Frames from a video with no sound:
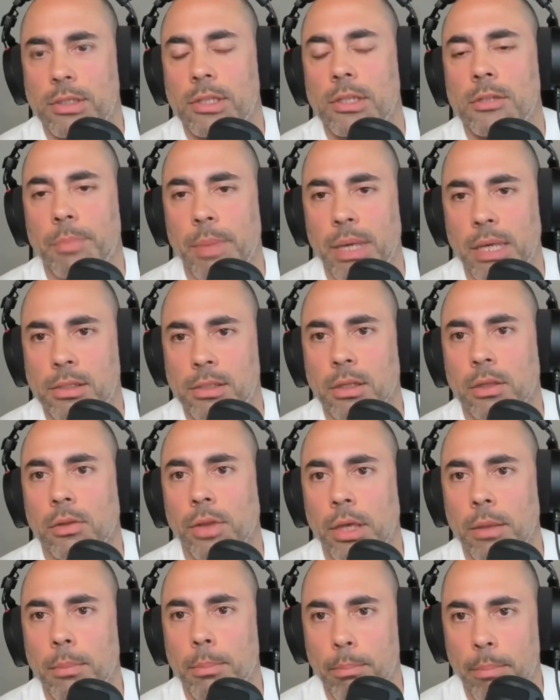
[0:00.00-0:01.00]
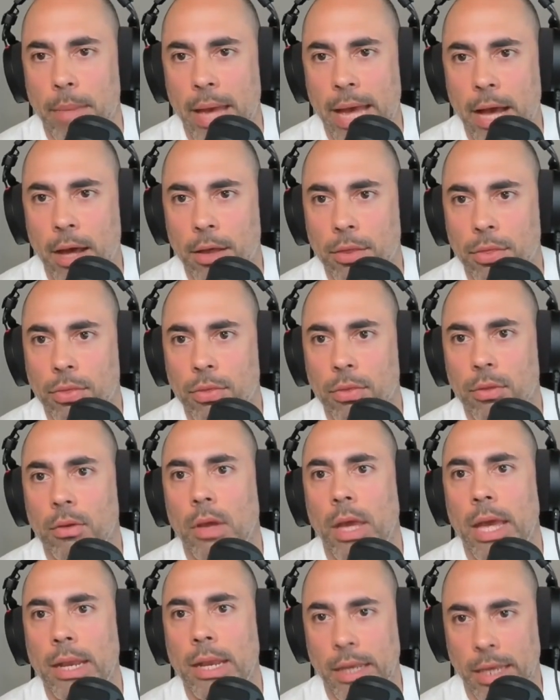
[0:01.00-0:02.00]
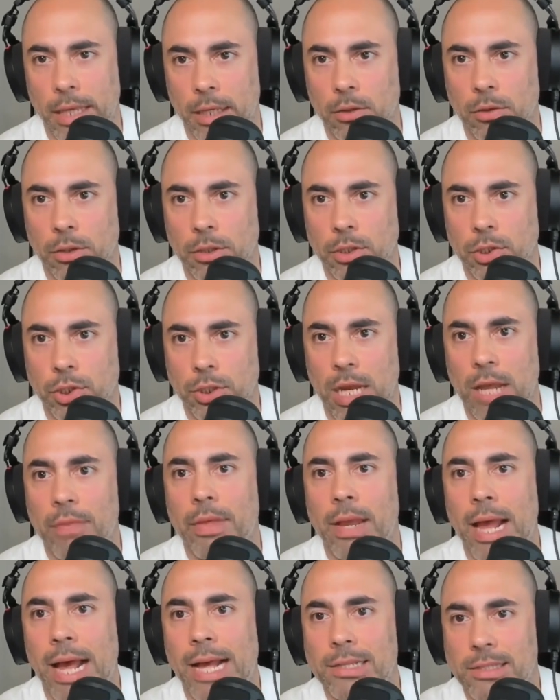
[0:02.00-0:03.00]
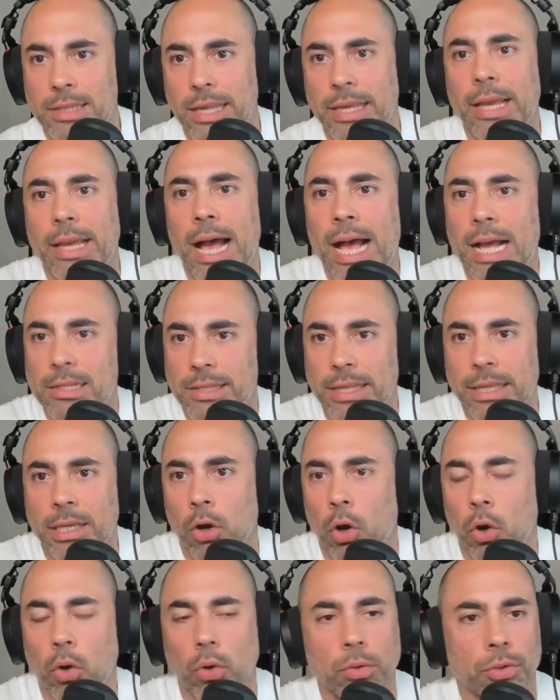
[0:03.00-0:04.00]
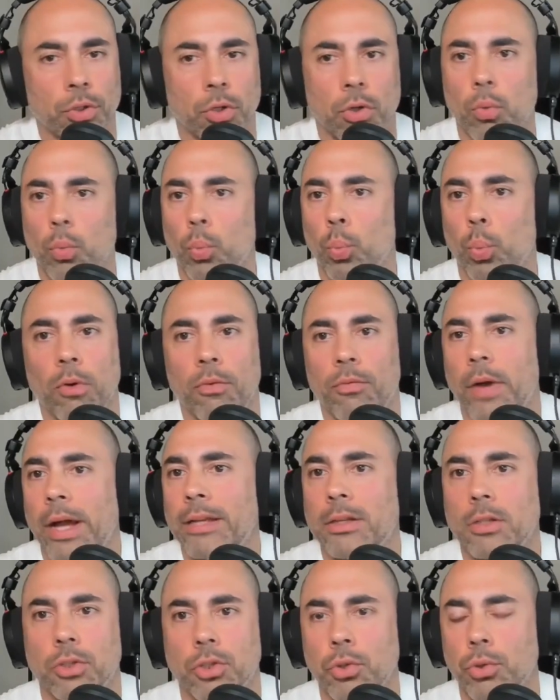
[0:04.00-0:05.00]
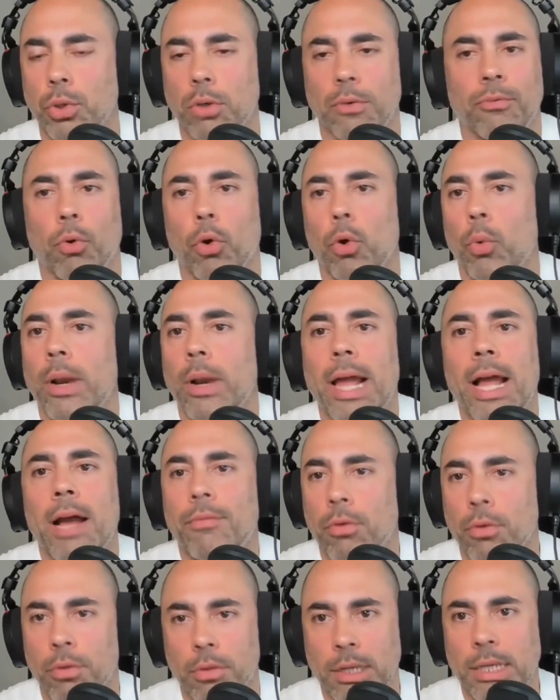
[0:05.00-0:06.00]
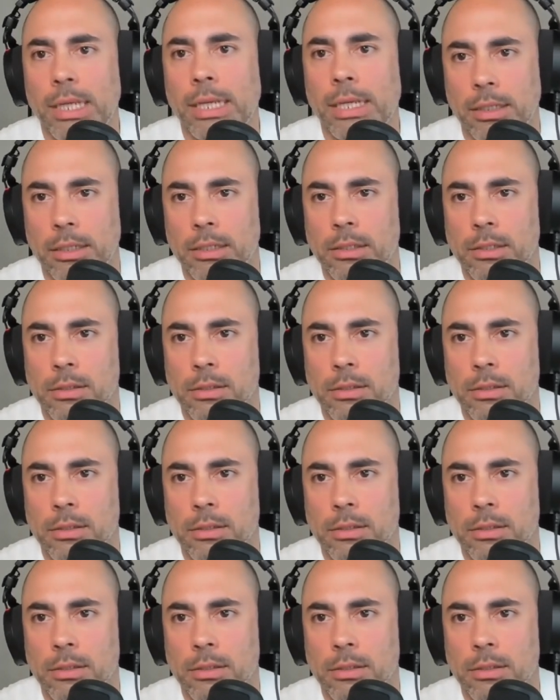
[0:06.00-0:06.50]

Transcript: it's basically math and English, and then as they get older, we'll find a tutor for whatever the need is.